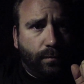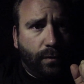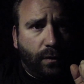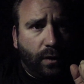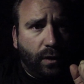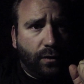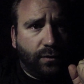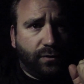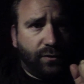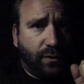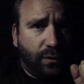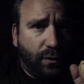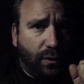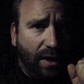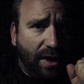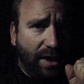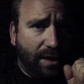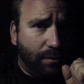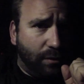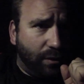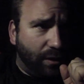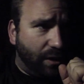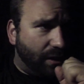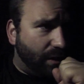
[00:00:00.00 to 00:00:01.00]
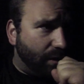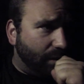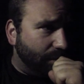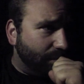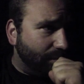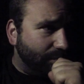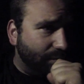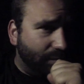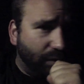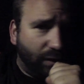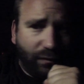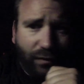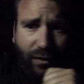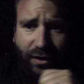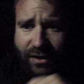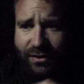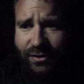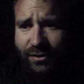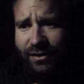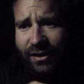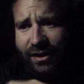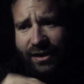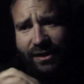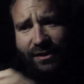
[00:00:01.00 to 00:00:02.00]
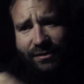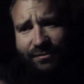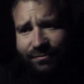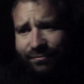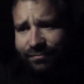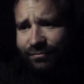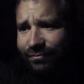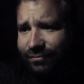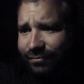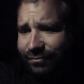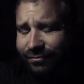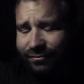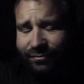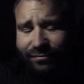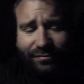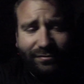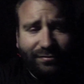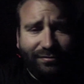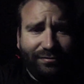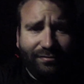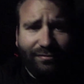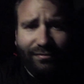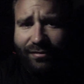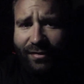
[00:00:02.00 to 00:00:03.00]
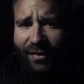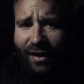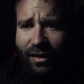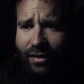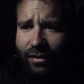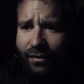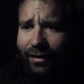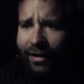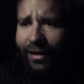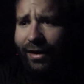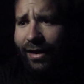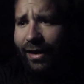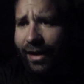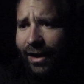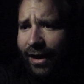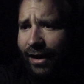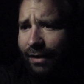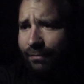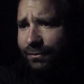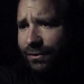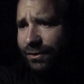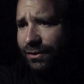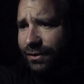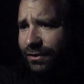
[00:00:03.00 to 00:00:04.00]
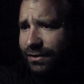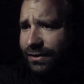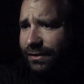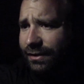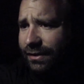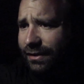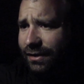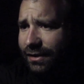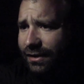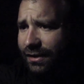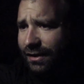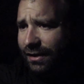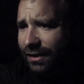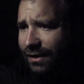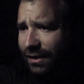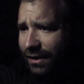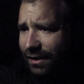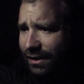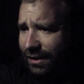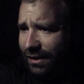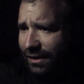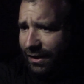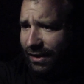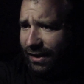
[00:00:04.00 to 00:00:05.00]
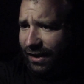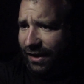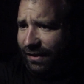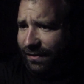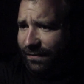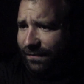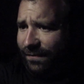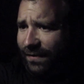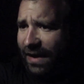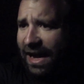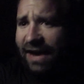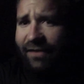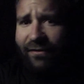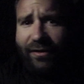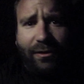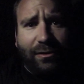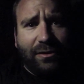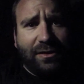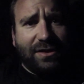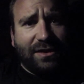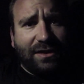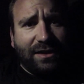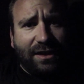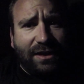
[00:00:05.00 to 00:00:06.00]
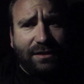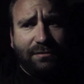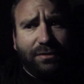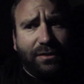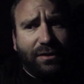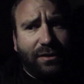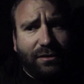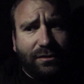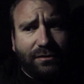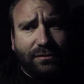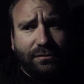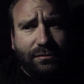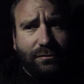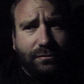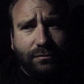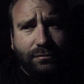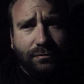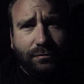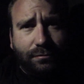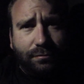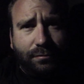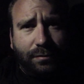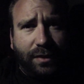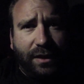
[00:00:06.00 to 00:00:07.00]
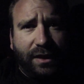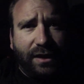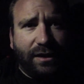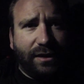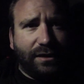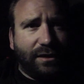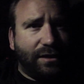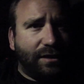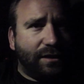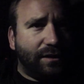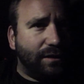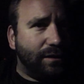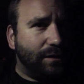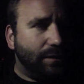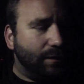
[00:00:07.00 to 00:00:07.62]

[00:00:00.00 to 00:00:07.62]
So I'm gonna move on. It's only 3 AM, so it's like 5 hours sleep, but